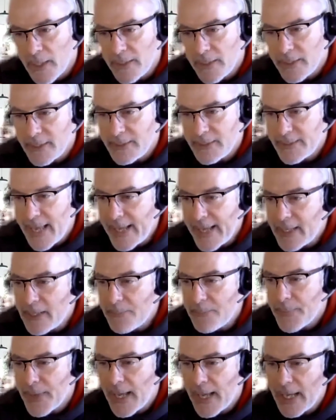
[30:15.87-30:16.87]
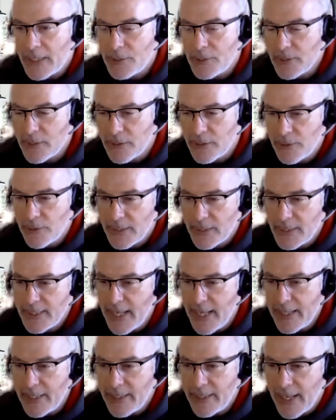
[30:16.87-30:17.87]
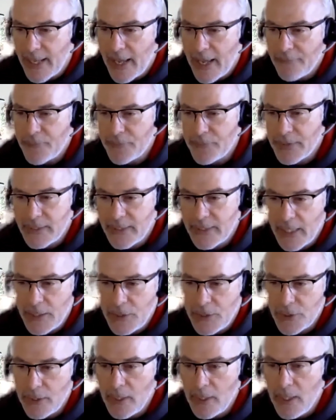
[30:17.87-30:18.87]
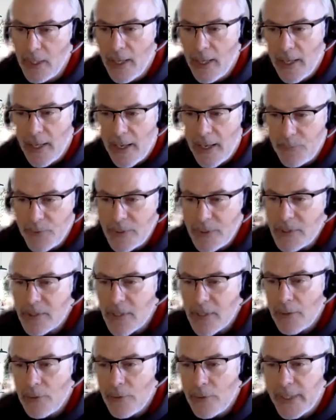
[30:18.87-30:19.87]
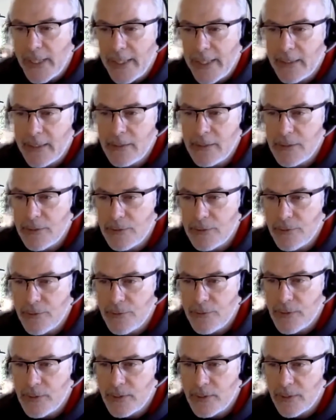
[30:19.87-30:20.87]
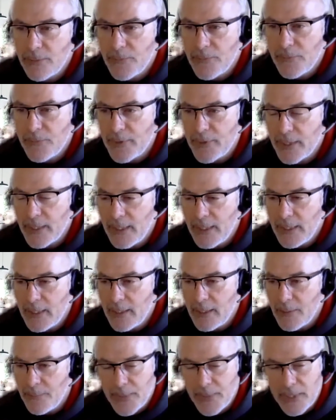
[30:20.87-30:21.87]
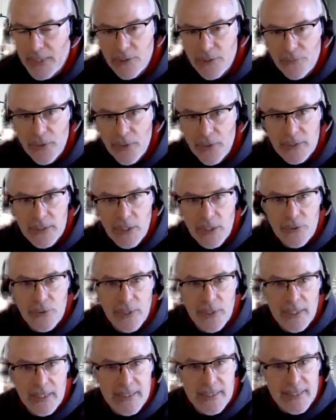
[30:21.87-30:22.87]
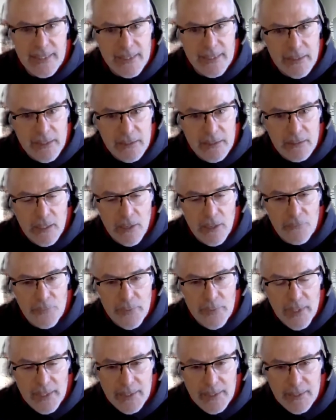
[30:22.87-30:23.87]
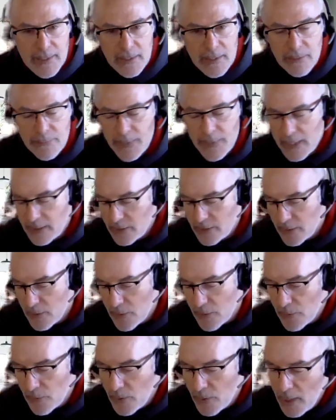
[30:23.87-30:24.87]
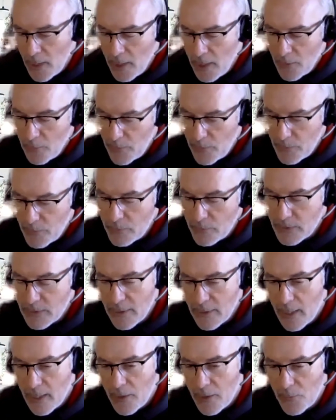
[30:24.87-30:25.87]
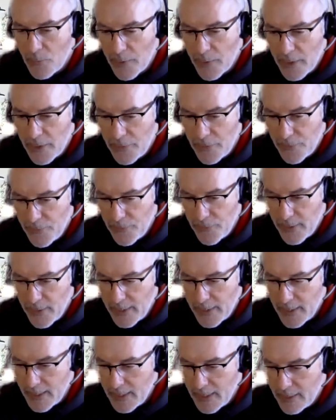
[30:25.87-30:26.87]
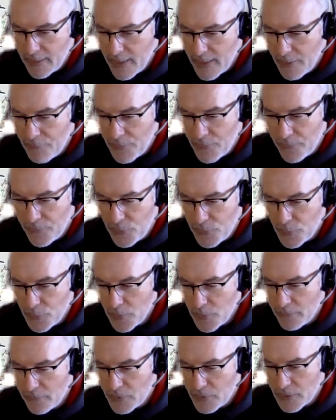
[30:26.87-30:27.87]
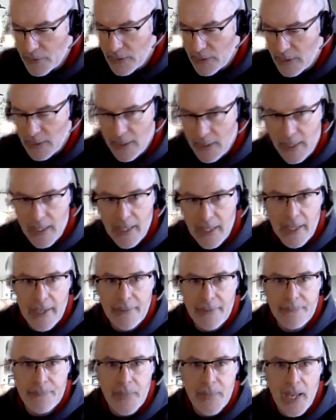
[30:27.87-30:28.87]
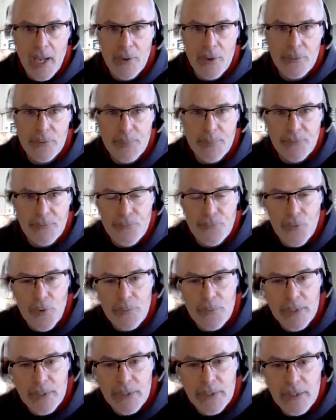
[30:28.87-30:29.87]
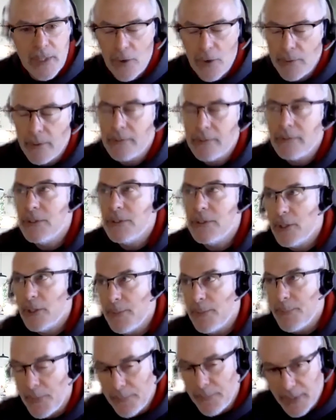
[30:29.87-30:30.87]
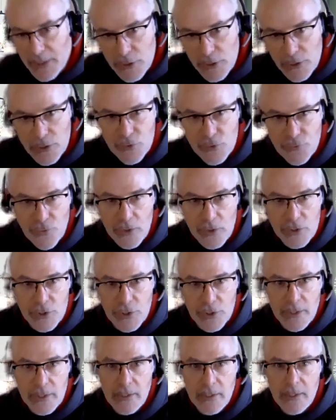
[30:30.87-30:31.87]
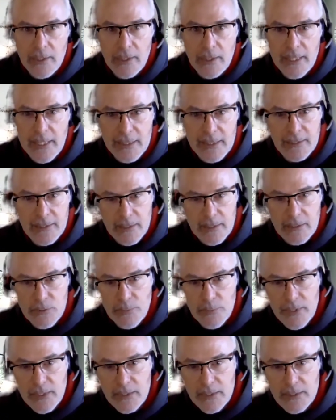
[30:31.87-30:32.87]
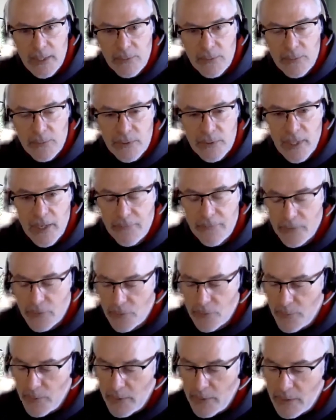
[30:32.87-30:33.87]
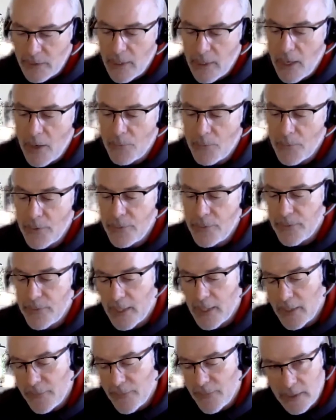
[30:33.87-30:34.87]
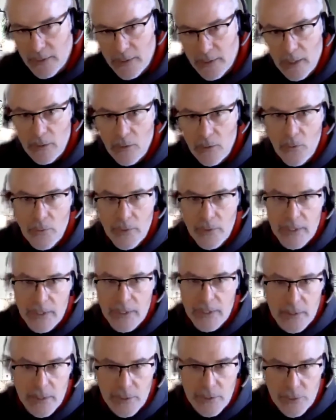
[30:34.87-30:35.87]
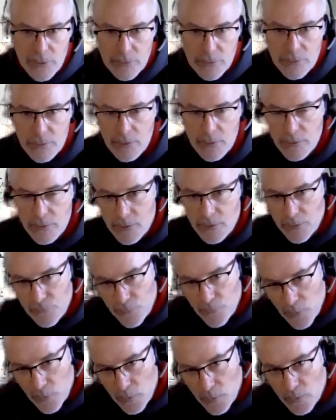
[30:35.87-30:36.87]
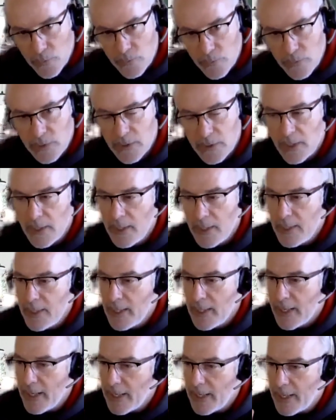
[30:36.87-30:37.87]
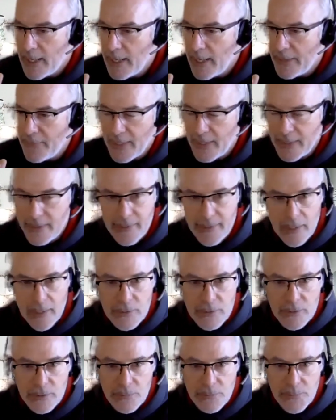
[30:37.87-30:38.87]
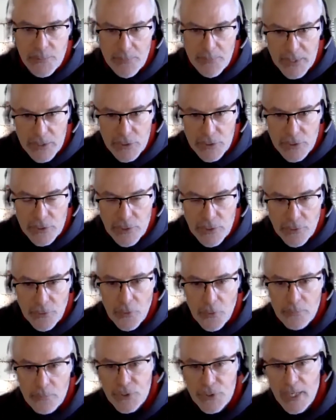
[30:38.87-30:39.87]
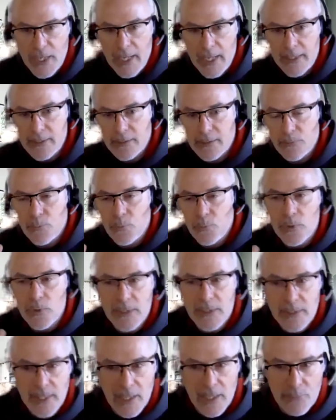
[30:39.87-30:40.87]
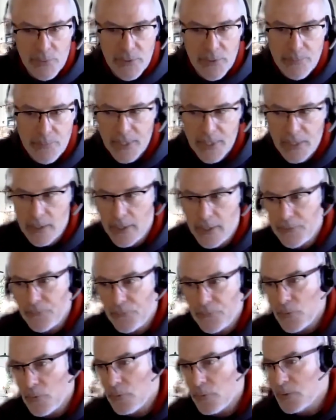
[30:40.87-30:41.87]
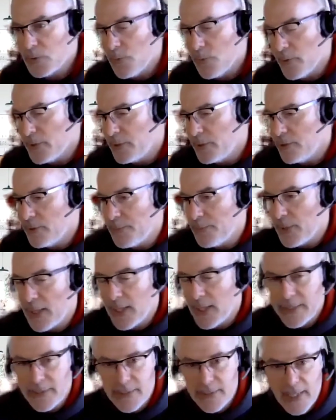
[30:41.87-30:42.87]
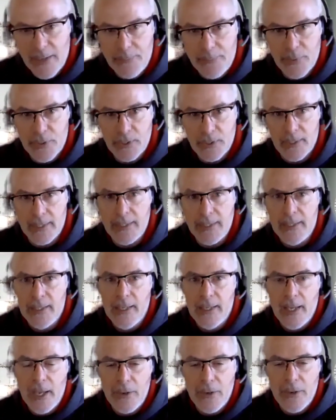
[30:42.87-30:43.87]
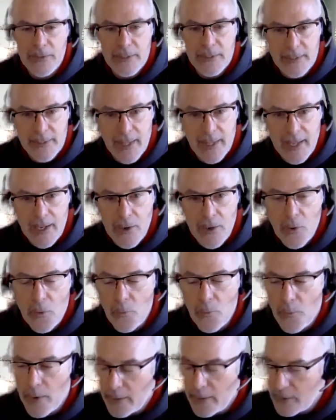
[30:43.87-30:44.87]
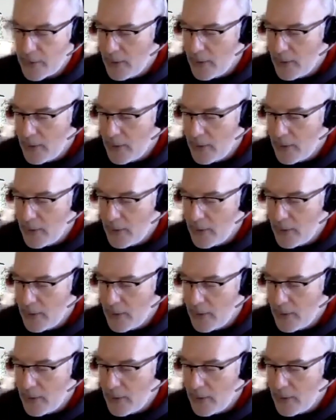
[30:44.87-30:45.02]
The second batch, so the second half of the session, I'm going to start looking into some of the bits around securing the data itself within the database. So we will start with that review of just how the performance or the permission structure exists within SQL Server. So when you start with things like logins and users and roles, and then down to permissions and objects, what's there with the built-in roles, what do you apply separately, how does that all work?